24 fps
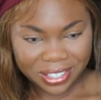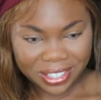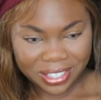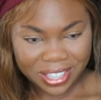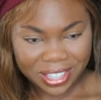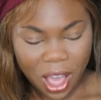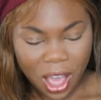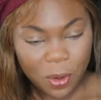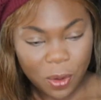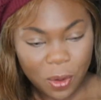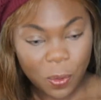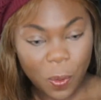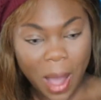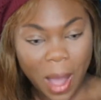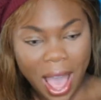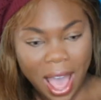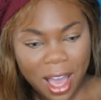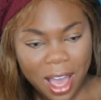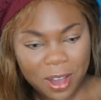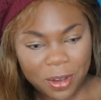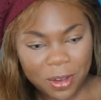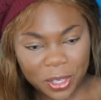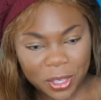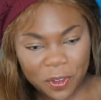Oh,
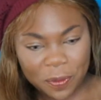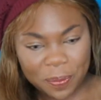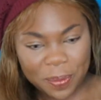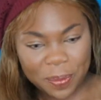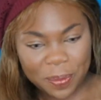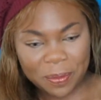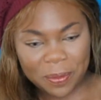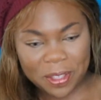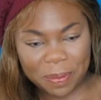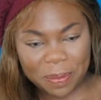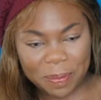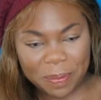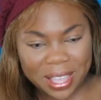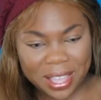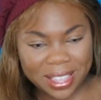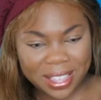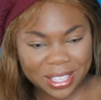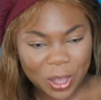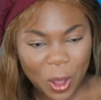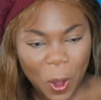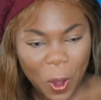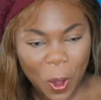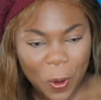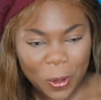wow. You've been with me
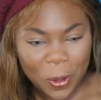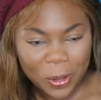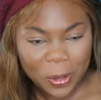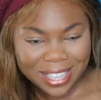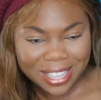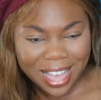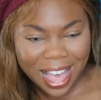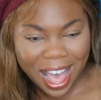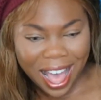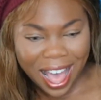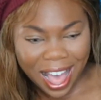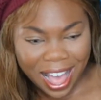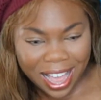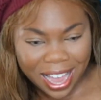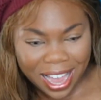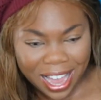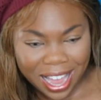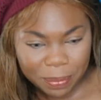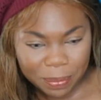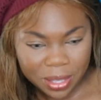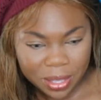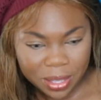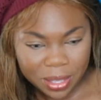this whole time.